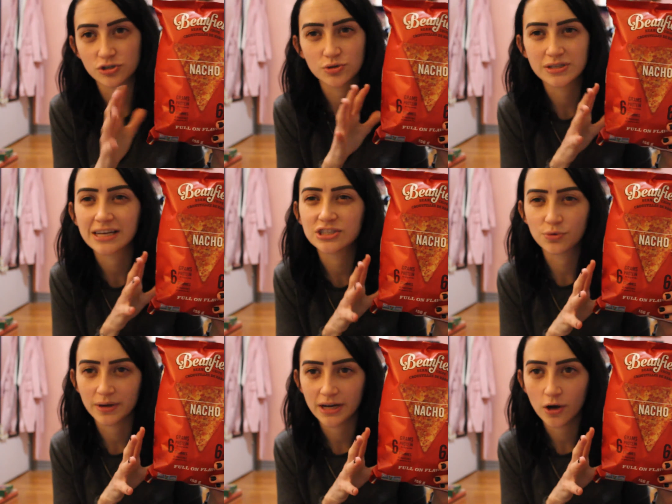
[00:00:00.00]
So it's like a
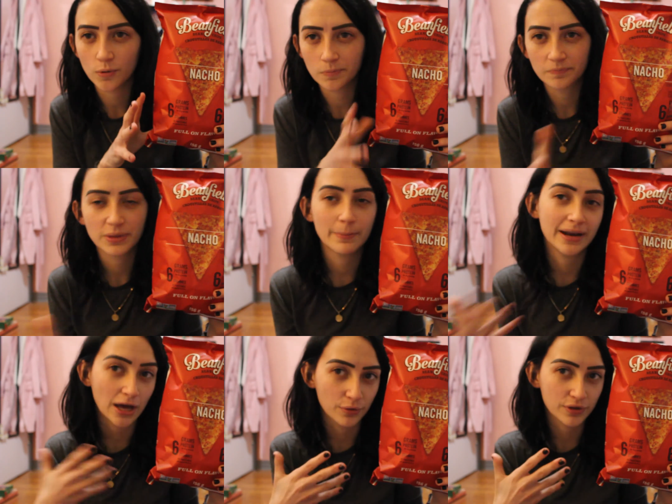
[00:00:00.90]
Dorito but
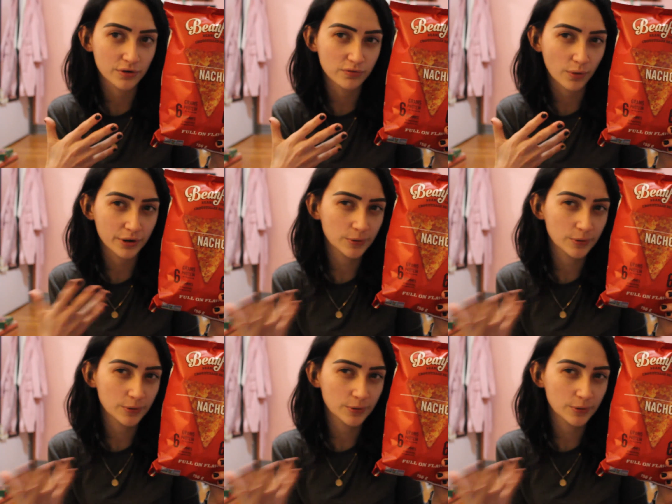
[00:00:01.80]
healthier for